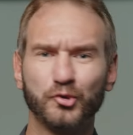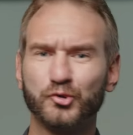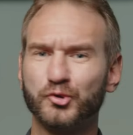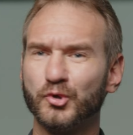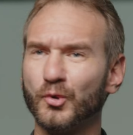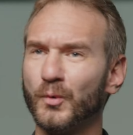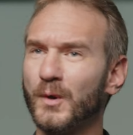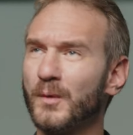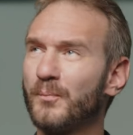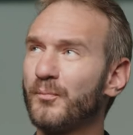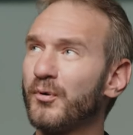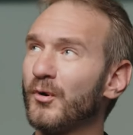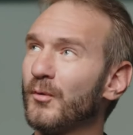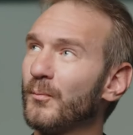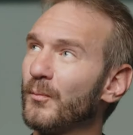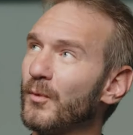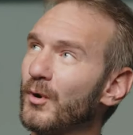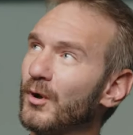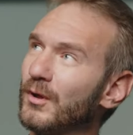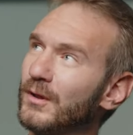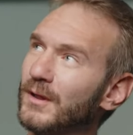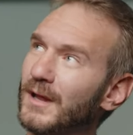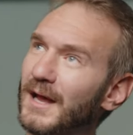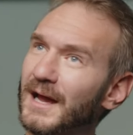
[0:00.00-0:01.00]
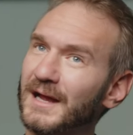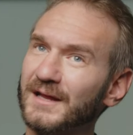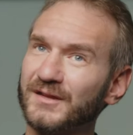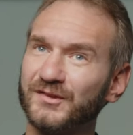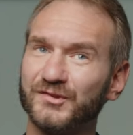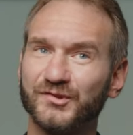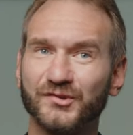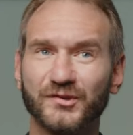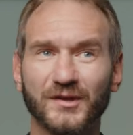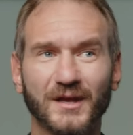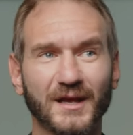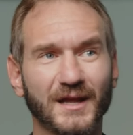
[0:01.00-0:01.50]
Do we put more
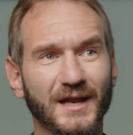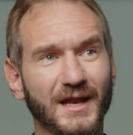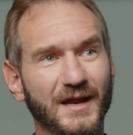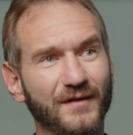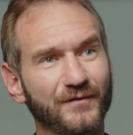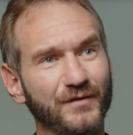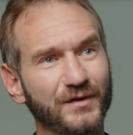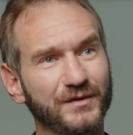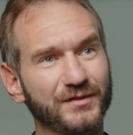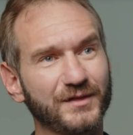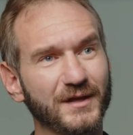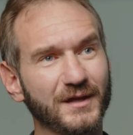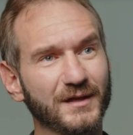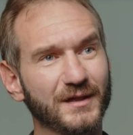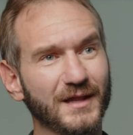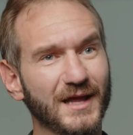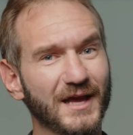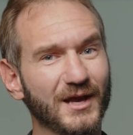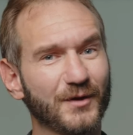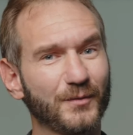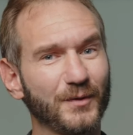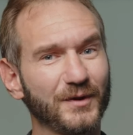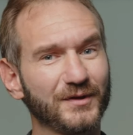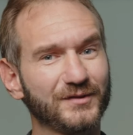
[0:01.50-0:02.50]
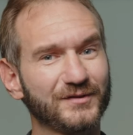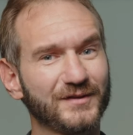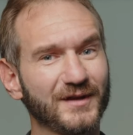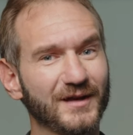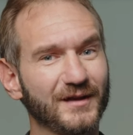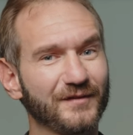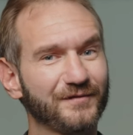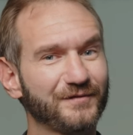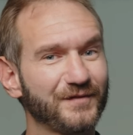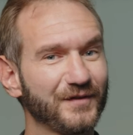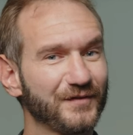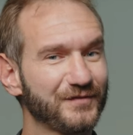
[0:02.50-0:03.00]
lights and everything like we
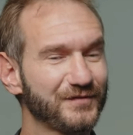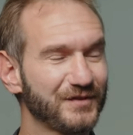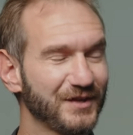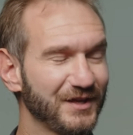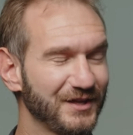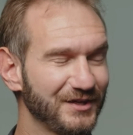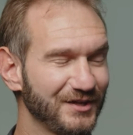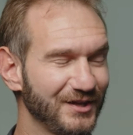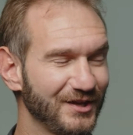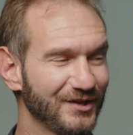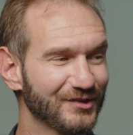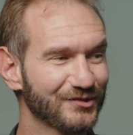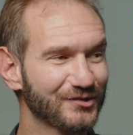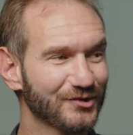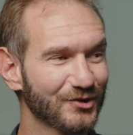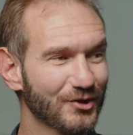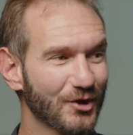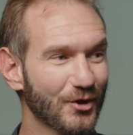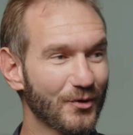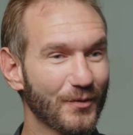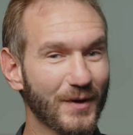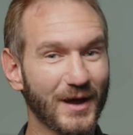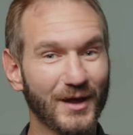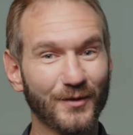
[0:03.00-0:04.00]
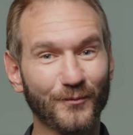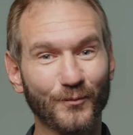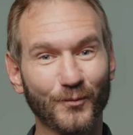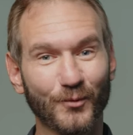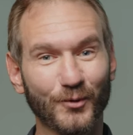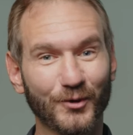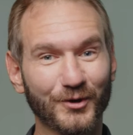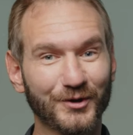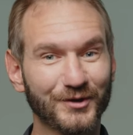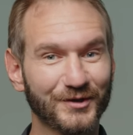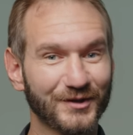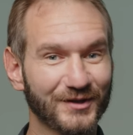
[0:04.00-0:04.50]
did 15 years ago and
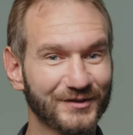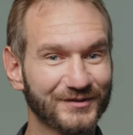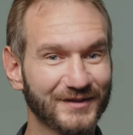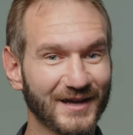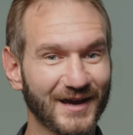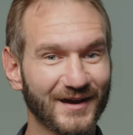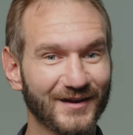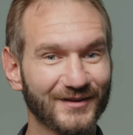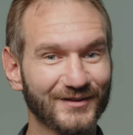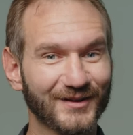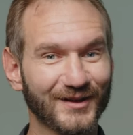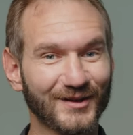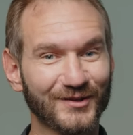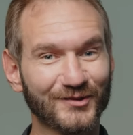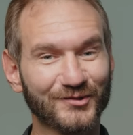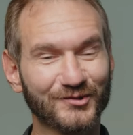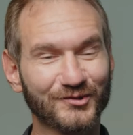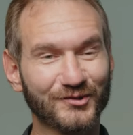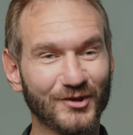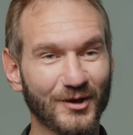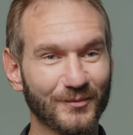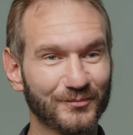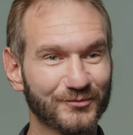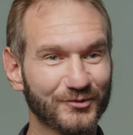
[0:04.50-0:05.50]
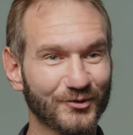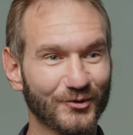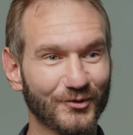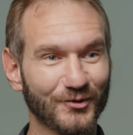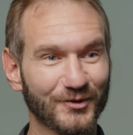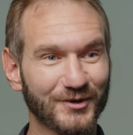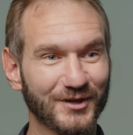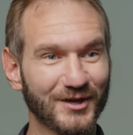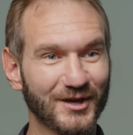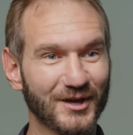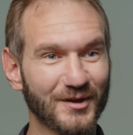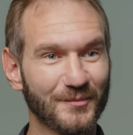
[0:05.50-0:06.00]
watered it down and stopped
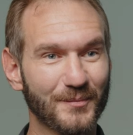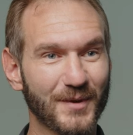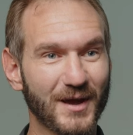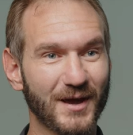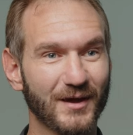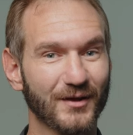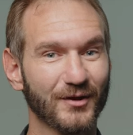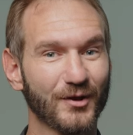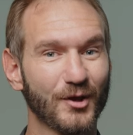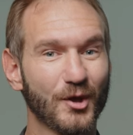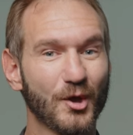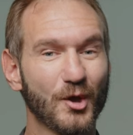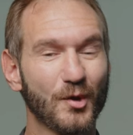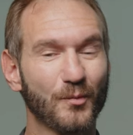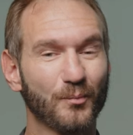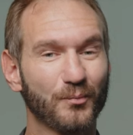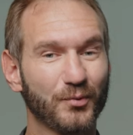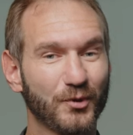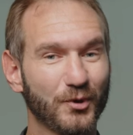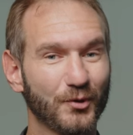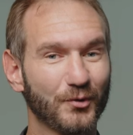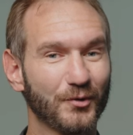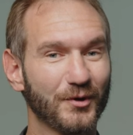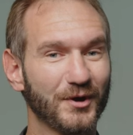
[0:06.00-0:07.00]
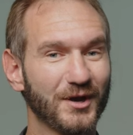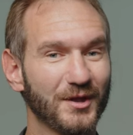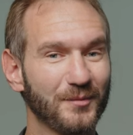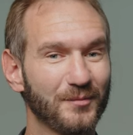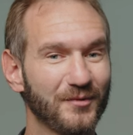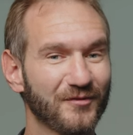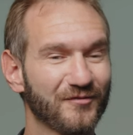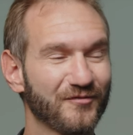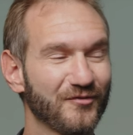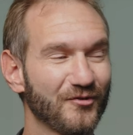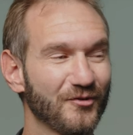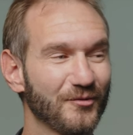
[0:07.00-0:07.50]
talking about purity
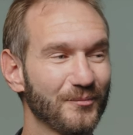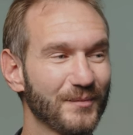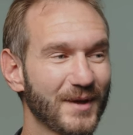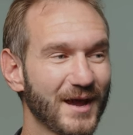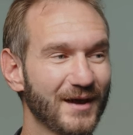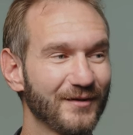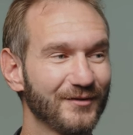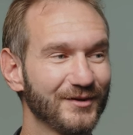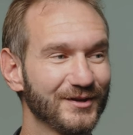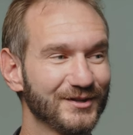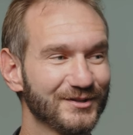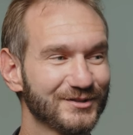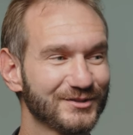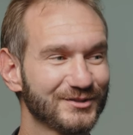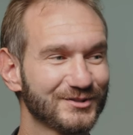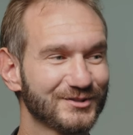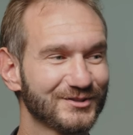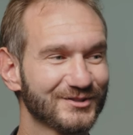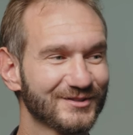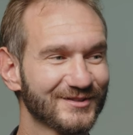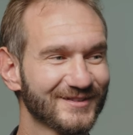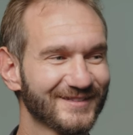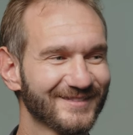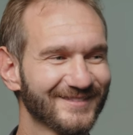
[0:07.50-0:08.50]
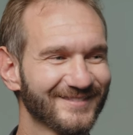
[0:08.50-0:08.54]
before marriage?